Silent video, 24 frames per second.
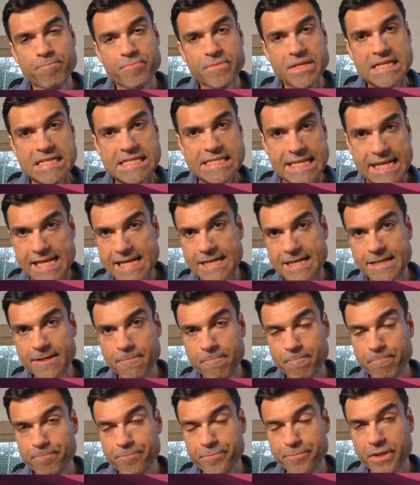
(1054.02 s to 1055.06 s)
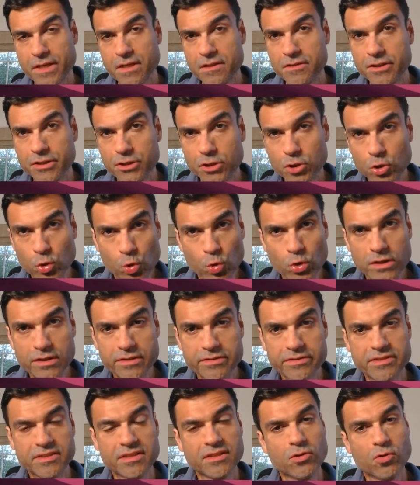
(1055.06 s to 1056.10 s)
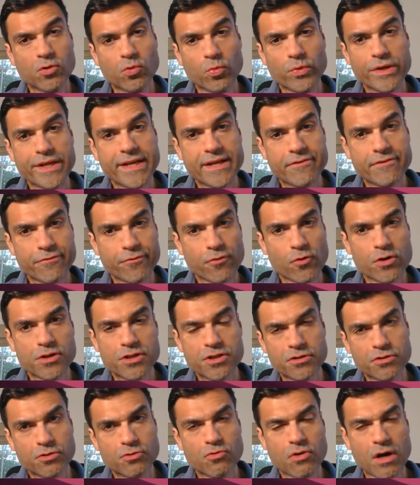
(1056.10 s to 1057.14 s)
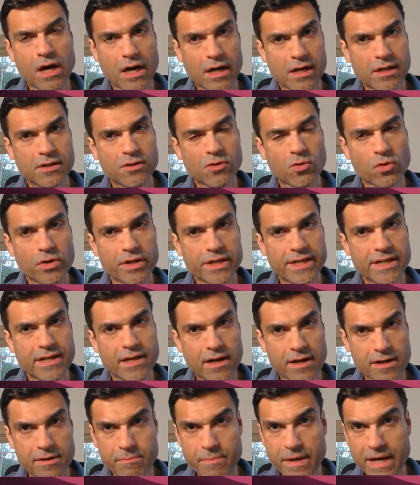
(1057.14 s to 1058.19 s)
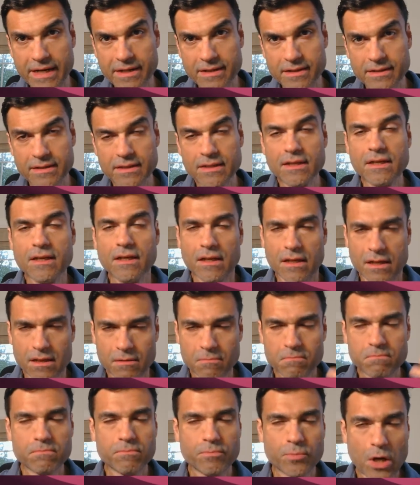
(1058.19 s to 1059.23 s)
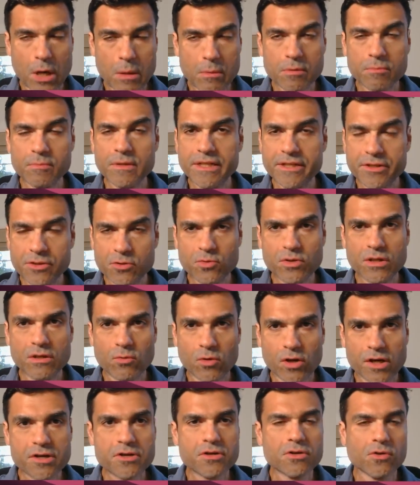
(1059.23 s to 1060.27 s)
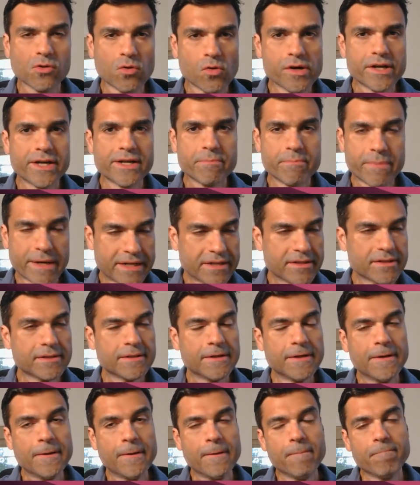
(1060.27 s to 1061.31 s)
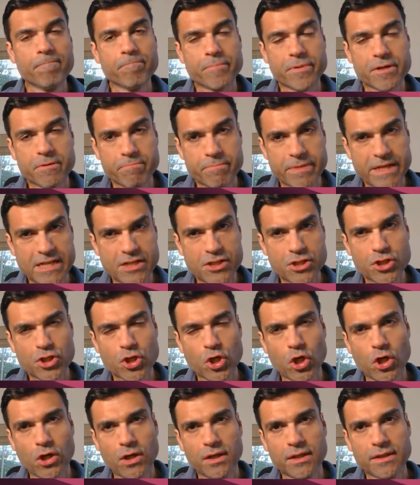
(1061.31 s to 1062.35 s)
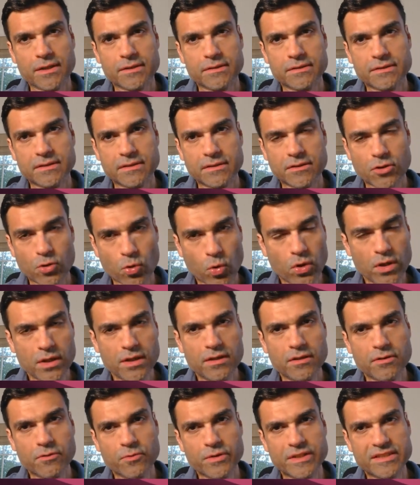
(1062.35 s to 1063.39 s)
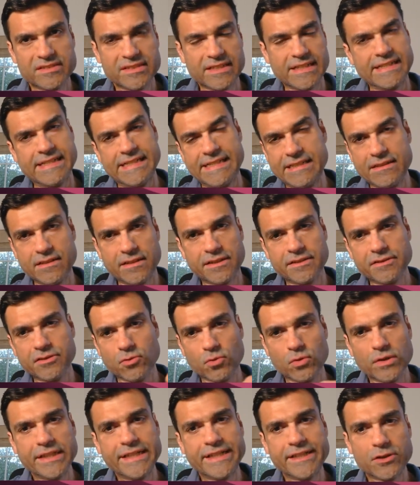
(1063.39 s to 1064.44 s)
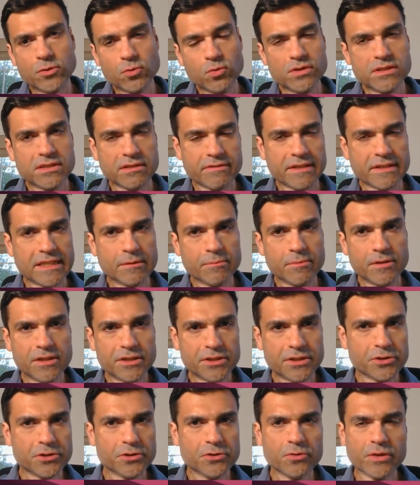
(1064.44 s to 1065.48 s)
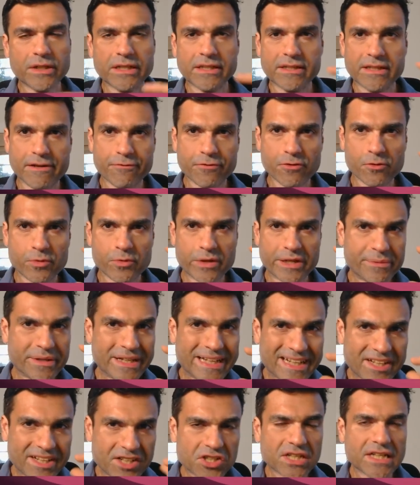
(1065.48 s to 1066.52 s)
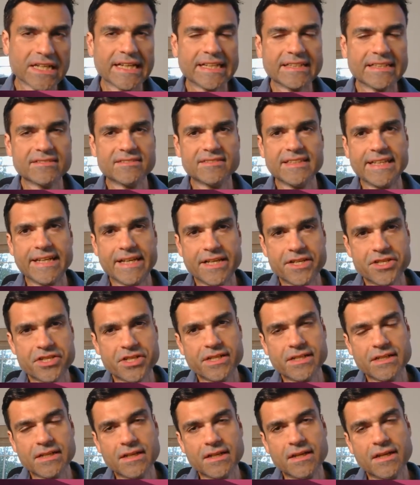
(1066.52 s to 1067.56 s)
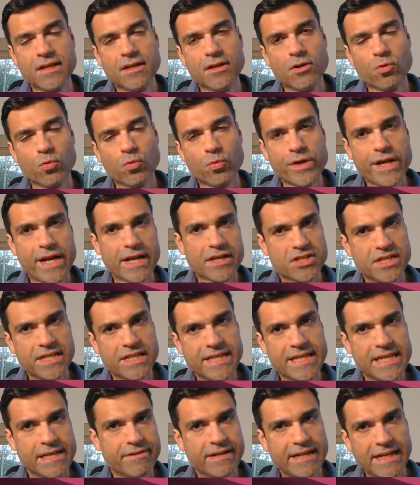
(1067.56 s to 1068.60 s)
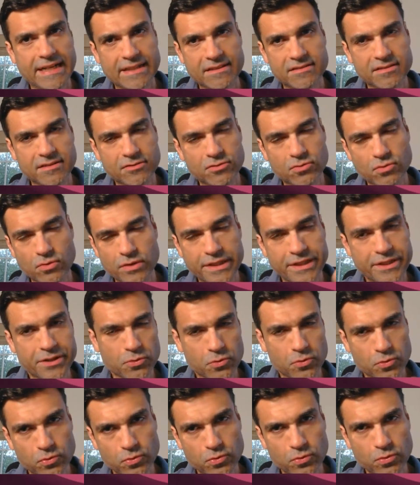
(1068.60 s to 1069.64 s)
Second, the tools we enforce through hard-coded RBAC. Probably you will want to code it better, but based on the role, we said here are the only tools available to you, and therefore when we initialize the agent, we actually gave it access only to